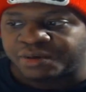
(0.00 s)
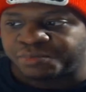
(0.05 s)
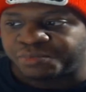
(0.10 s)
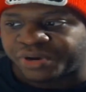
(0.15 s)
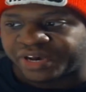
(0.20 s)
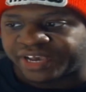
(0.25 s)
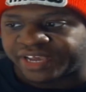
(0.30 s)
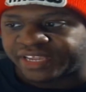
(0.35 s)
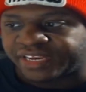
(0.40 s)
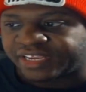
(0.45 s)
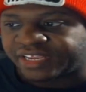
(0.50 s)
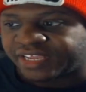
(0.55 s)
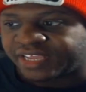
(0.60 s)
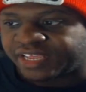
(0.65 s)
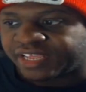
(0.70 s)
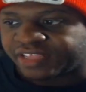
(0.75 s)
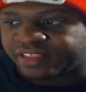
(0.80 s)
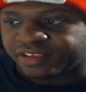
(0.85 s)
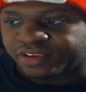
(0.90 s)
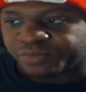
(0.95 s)
But
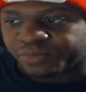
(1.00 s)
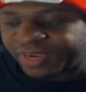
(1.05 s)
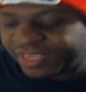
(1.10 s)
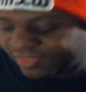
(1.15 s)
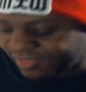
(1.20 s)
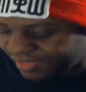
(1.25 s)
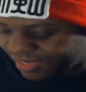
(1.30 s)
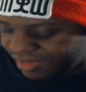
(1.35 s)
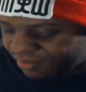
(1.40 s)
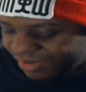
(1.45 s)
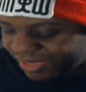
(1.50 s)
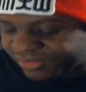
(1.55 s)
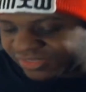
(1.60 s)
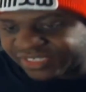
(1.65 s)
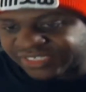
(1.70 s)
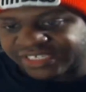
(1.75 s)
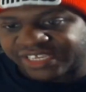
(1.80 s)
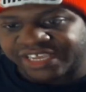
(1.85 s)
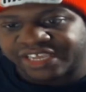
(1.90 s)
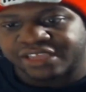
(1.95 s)
the great thing about
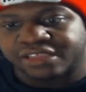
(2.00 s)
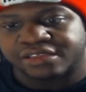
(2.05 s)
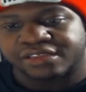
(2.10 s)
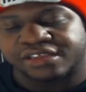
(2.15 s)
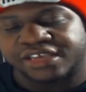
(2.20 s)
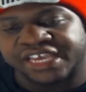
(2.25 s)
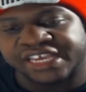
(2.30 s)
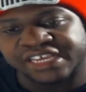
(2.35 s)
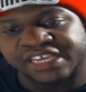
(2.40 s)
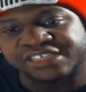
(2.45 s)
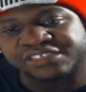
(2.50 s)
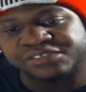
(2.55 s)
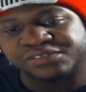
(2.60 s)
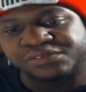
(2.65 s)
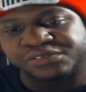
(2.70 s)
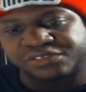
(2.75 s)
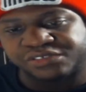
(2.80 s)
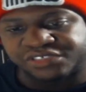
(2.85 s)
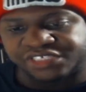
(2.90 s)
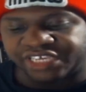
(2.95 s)
this thing, as you
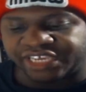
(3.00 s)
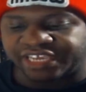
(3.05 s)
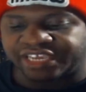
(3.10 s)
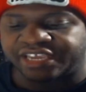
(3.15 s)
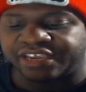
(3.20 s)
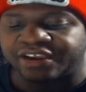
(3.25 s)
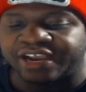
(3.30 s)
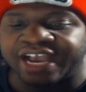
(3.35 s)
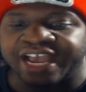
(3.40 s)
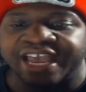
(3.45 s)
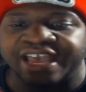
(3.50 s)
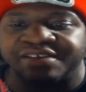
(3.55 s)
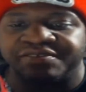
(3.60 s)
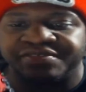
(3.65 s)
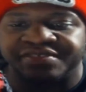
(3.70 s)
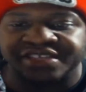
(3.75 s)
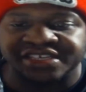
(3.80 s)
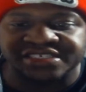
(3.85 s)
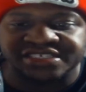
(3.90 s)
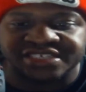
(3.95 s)
see here, I
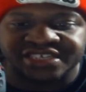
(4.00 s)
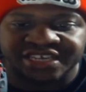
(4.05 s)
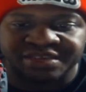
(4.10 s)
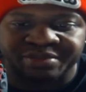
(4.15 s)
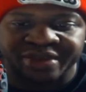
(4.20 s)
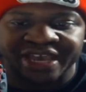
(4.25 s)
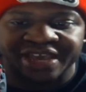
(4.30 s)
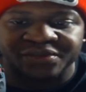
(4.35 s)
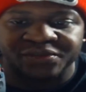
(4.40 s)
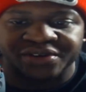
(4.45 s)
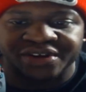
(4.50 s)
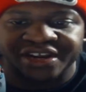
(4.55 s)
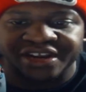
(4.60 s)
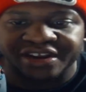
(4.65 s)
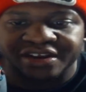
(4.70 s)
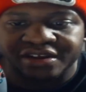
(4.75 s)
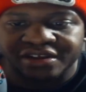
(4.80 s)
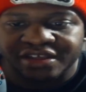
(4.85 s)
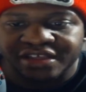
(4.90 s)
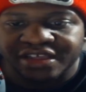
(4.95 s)
have this D-pad on
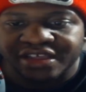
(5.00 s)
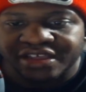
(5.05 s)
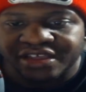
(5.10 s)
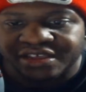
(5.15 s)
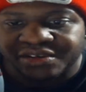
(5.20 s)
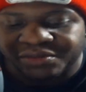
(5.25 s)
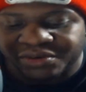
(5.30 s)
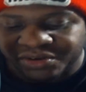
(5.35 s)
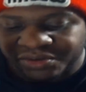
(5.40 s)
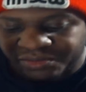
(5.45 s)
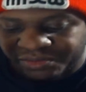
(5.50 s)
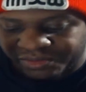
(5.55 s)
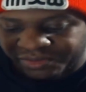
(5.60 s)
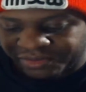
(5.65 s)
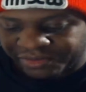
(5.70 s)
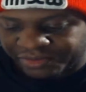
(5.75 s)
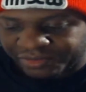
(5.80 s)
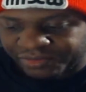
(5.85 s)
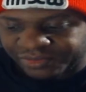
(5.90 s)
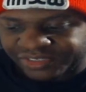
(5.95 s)
there. Well,
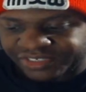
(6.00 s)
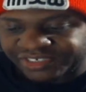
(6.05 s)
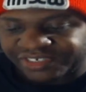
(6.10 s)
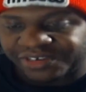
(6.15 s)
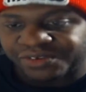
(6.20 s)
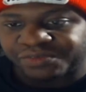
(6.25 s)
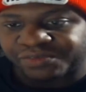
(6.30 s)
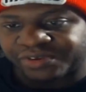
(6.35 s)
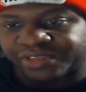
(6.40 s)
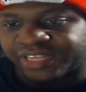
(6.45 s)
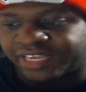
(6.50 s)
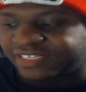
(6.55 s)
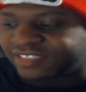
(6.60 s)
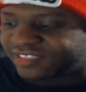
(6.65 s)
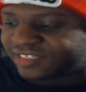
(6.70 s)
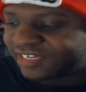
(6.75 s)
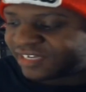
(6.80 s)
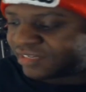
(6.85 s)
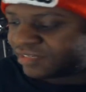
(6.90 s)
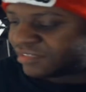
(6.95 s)
what you don't realize
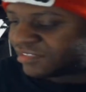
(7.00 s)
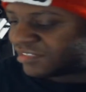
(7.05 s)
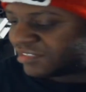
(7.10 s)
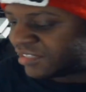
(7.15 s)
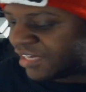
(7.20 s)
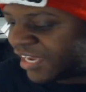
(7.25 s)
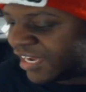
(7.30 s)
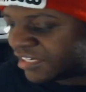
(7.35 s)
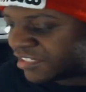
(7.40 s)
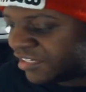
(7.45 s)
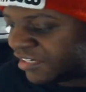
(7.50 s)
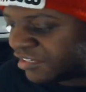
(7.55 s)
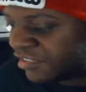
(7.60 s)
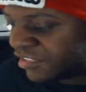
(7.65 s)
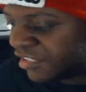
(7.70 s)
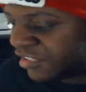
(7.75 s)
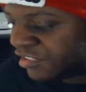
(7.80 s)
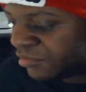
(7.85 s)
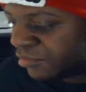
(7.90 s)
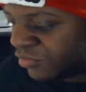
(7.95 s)
is that this is actually
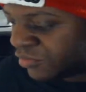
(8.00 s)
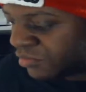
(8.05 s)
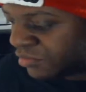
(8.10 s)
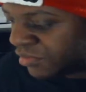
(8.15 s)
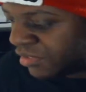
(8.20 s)
interchangeable.